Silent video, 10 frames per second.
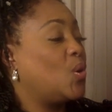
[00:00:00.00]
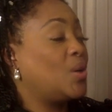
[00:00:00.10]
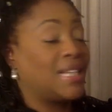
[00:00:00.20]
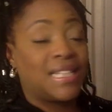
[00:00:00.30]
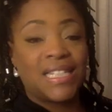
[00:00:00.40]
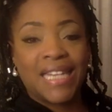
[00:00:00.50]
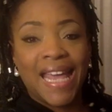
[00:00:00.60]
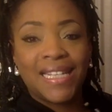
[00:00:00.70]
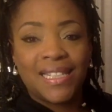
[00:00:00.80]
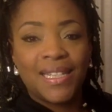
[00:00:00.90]
on a
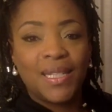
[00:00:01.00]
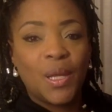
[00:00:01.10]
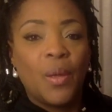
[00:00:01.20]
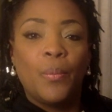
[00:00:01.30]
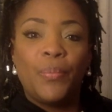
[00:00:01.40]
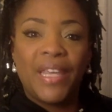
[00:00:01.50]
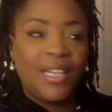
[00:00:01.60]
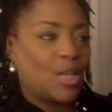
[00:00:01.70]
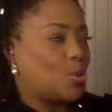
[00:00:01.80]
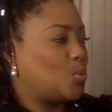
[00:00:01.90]
satin
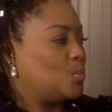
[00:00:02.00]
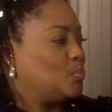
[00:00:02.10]
pillow.